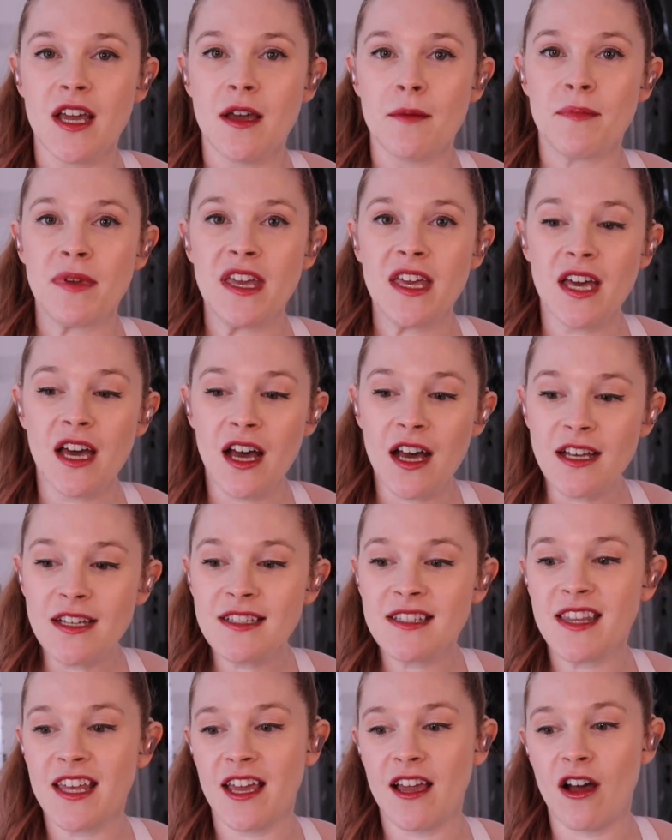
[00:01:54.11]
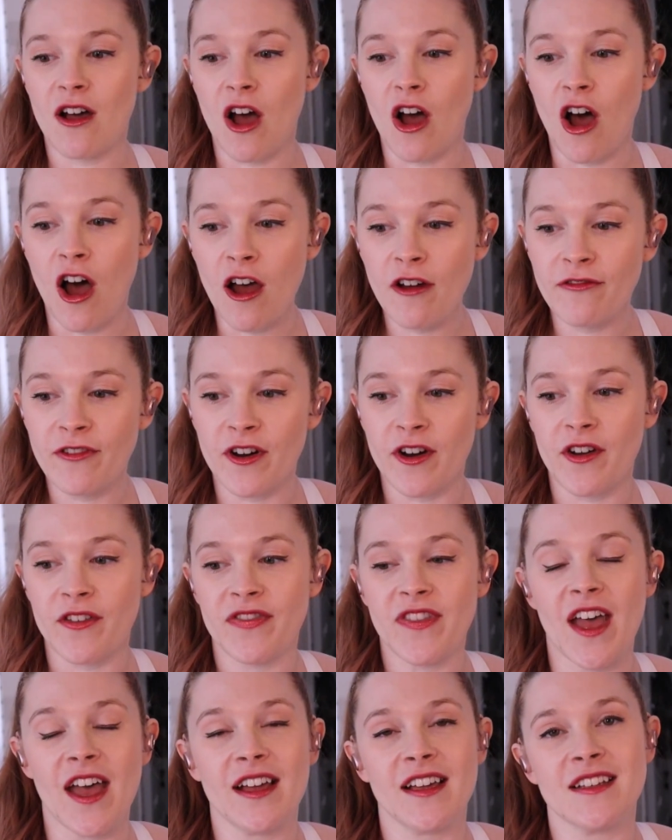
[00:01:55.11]
Because they offer
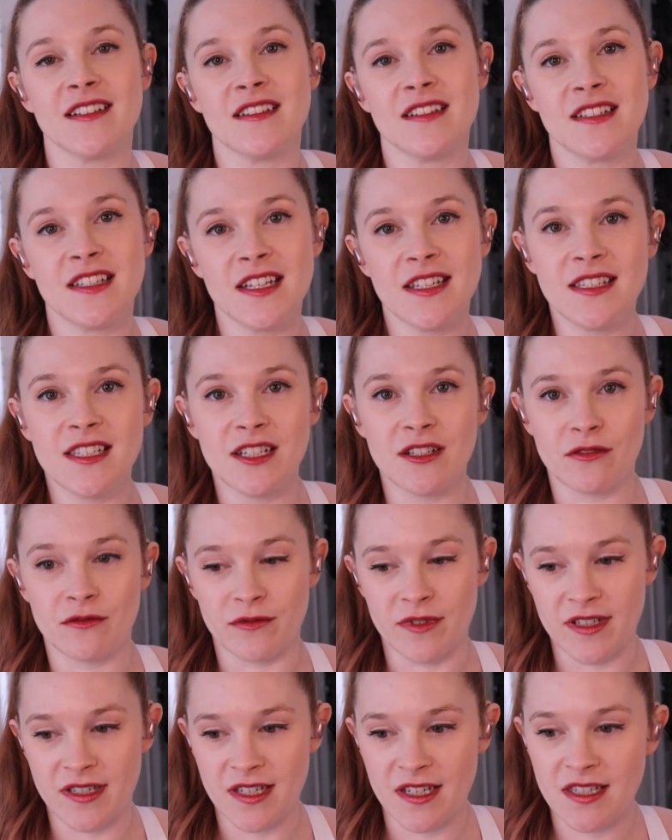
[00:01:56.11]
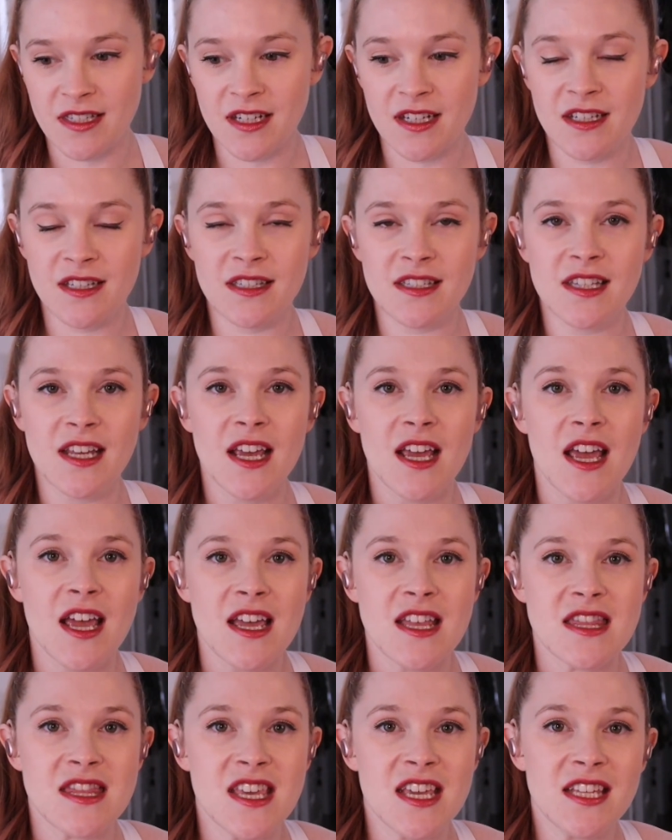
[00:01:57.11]
that consistent resistance,
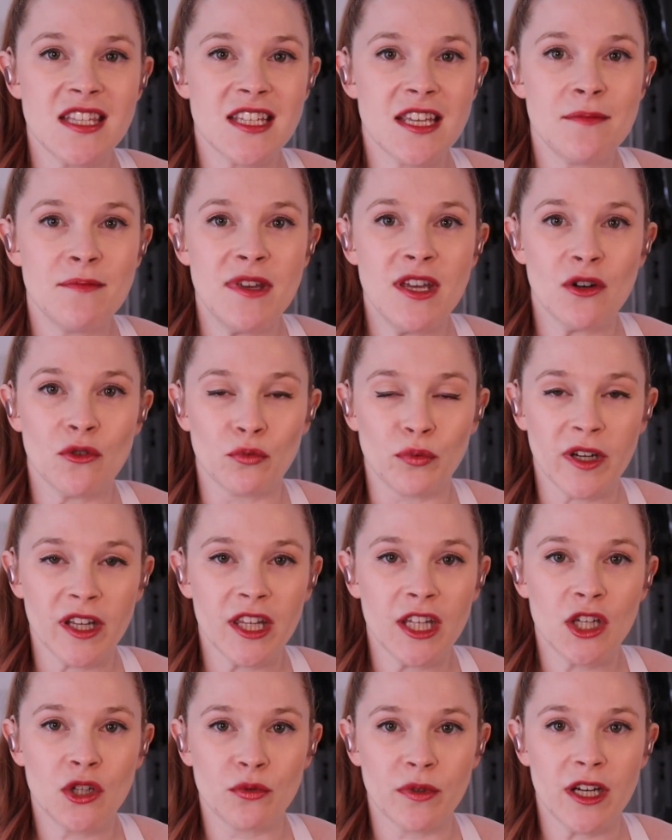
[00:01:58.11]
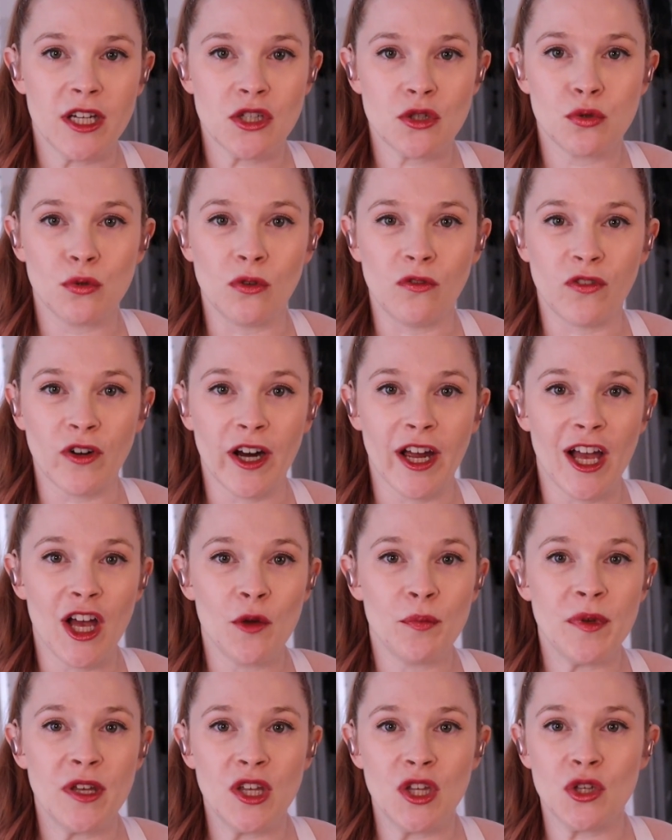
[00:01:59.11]
this can be a really great tool for
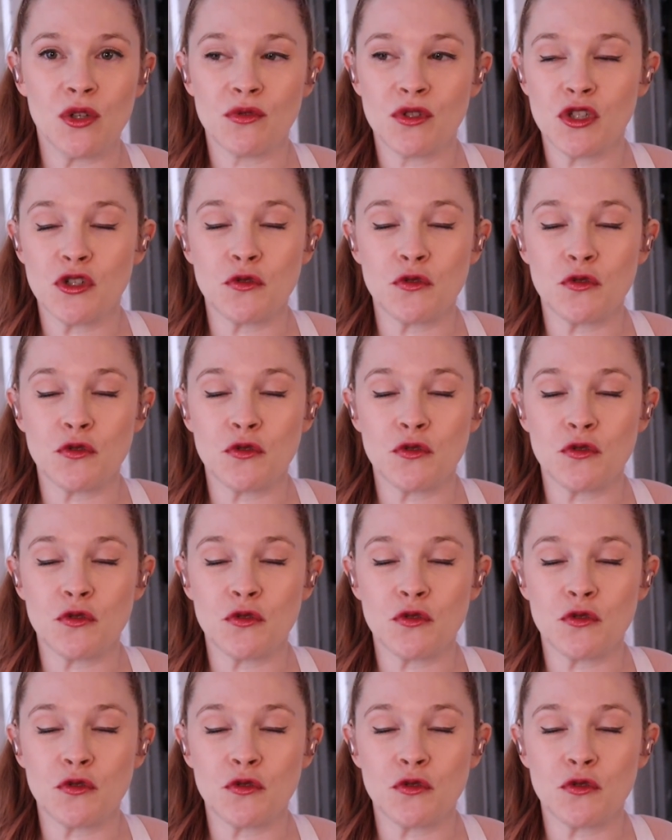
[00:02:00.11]
helping you to